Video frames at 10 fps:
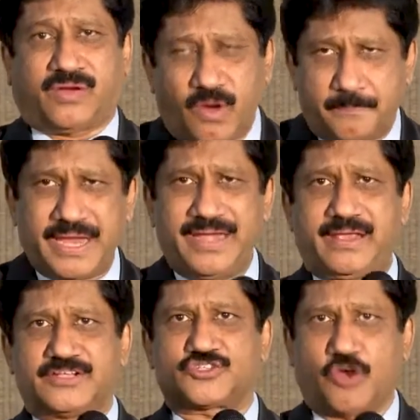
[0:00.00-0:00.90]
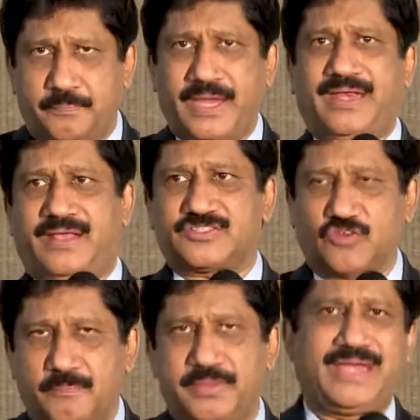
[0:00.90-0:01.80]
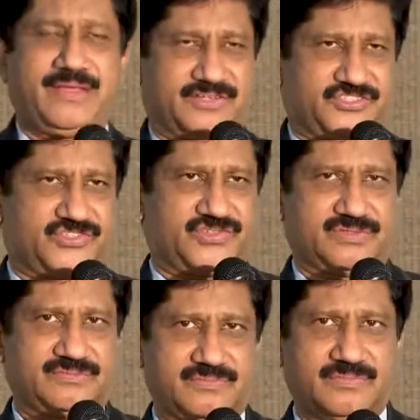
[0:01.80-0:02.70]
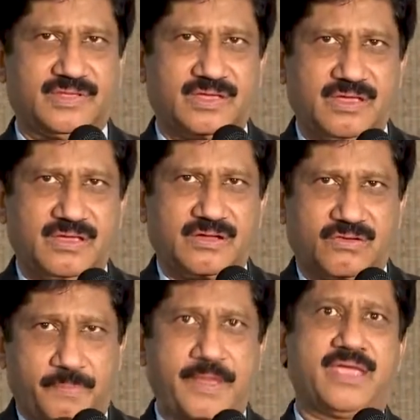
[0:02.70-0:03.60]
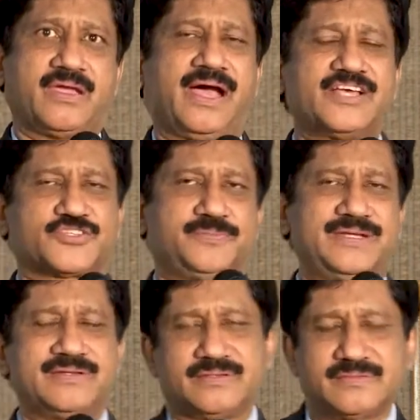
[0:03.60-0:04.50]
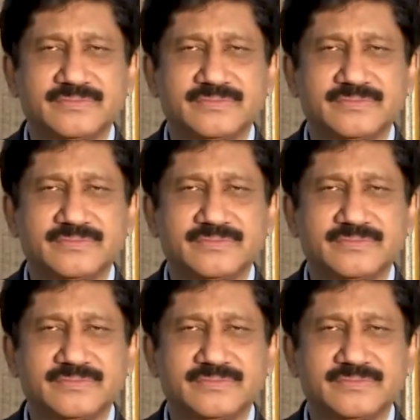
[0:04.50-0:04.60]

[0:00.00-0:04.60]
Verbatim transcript: Obedience, obedience, obedience. Obey your husband,